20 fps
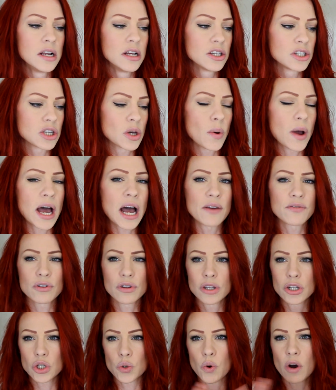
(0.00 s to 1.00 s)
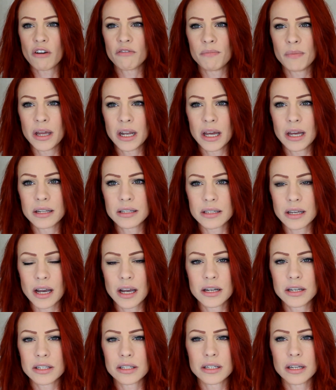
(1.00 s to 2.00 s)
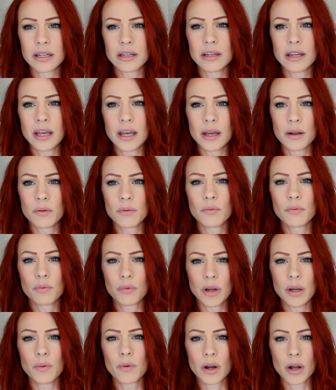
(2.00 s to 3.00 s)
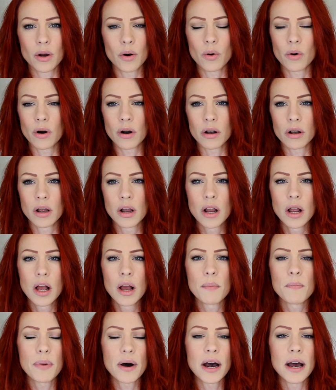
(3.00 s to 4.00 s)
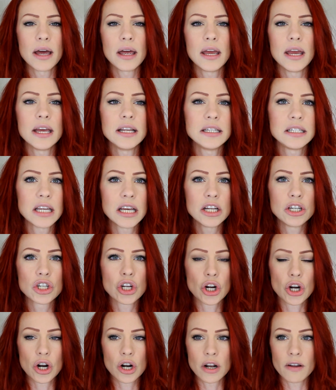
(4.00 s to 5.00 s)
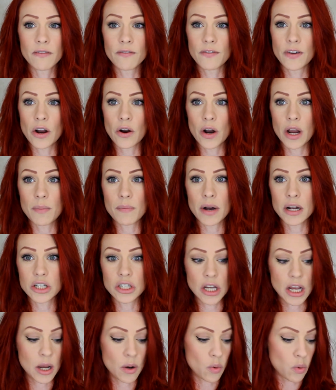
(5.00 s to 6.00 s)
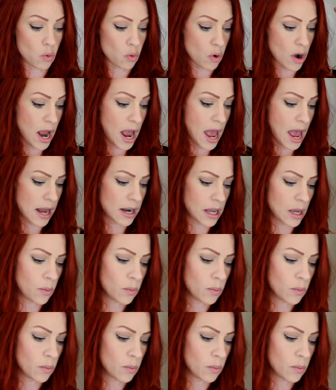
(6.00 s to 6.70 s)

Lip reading: So after the 12 minutes, I just didn't hit re-record. but it did turn very much a red.